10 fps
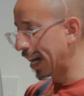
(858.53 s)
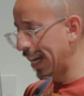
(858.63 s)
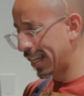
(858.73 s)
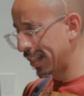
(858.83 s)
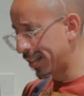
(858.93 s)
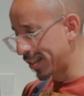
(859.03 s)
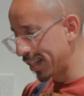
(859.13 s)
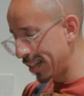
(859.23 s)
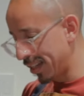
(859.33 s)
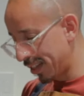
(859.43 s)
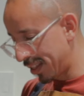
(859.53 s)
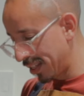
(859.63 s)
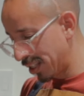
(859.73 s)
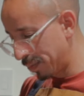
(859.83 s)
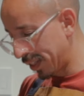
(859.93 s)
I can see that
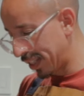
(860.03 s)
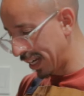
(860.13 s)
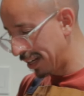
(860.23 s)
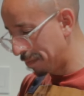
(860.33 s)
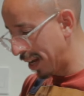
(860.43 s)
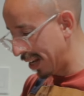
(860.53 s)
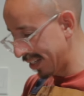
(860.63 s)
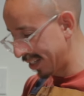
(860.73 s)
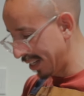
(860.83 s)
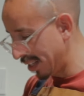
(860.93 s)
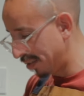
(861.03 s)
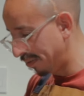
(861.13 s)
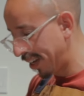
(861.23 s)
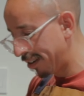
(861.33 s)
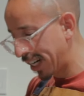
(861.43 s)
this spaghetti pasta is
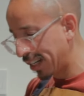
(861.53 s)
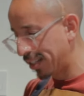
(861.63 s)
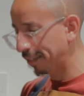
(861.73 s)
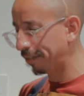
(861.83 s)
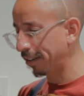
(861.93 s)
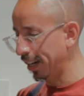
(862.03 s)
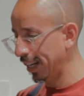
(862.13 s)
very different.